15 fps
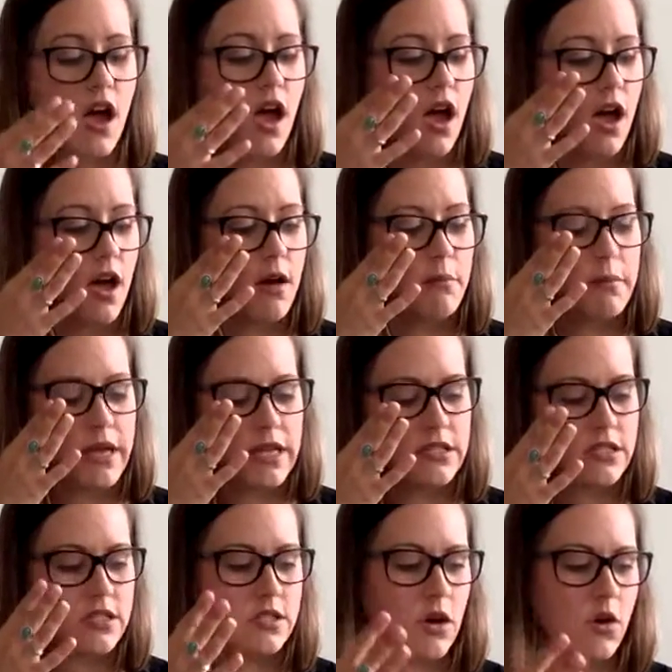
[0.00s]

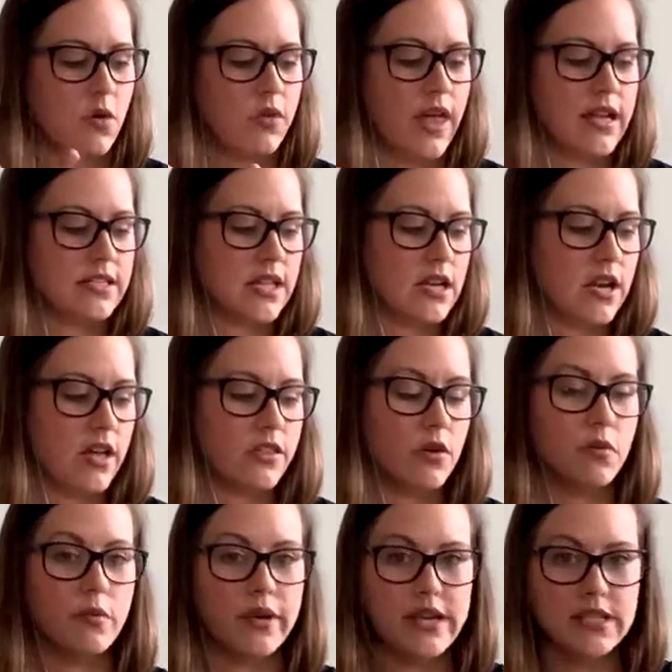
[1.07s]
And so that's
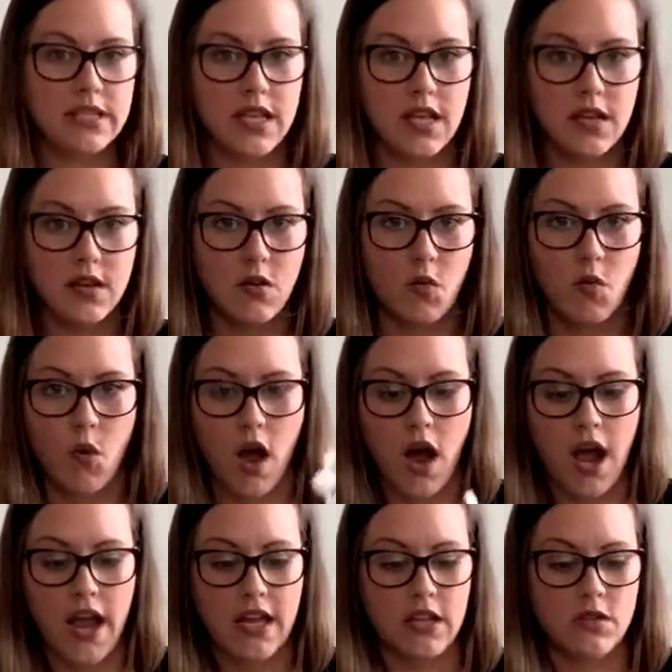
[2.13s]
another reason why